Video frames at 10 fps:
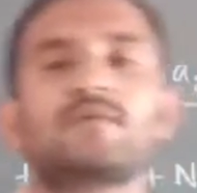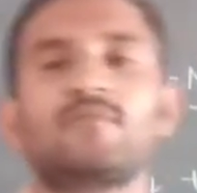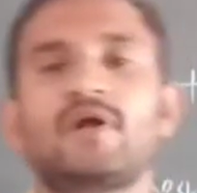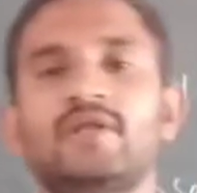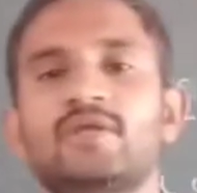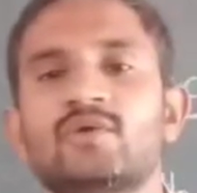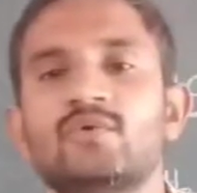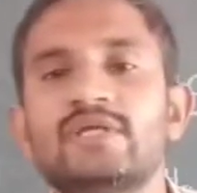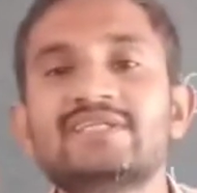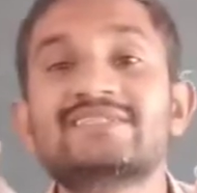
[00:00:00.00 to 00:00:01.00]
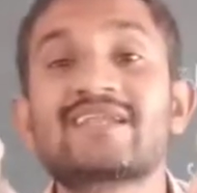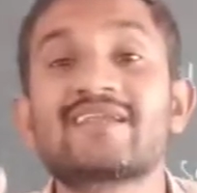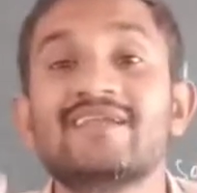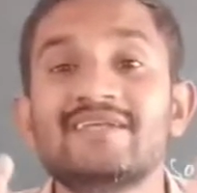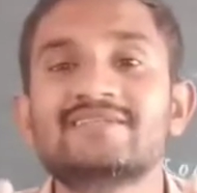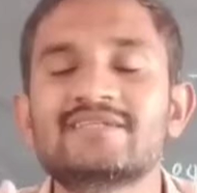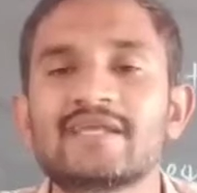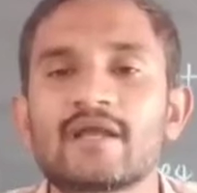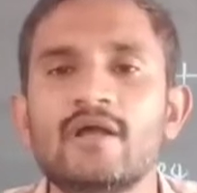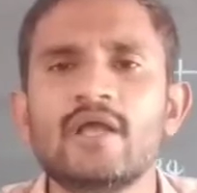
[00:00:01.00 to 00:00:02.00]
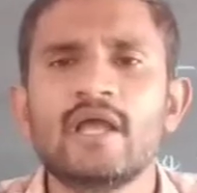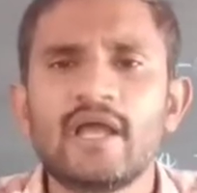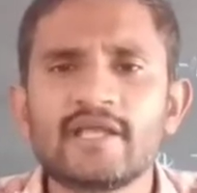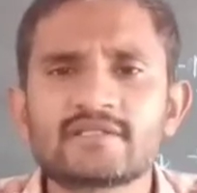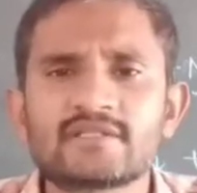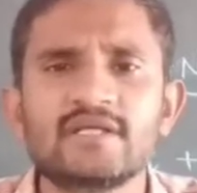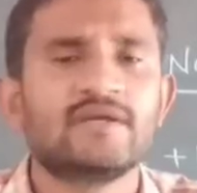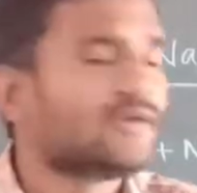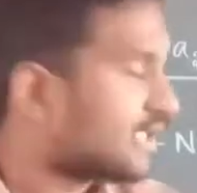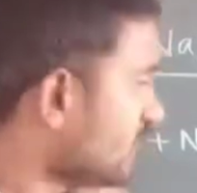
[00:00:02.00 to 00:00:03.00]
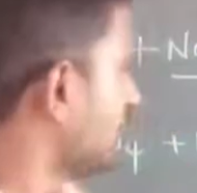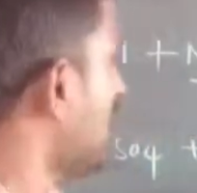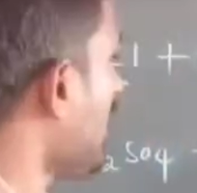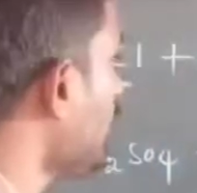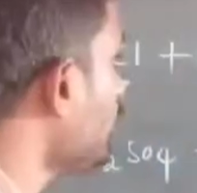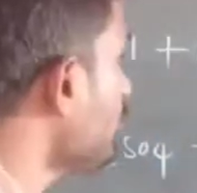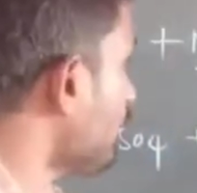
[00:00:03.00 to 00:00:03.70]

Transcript: molecule is releasing. Yes, we have to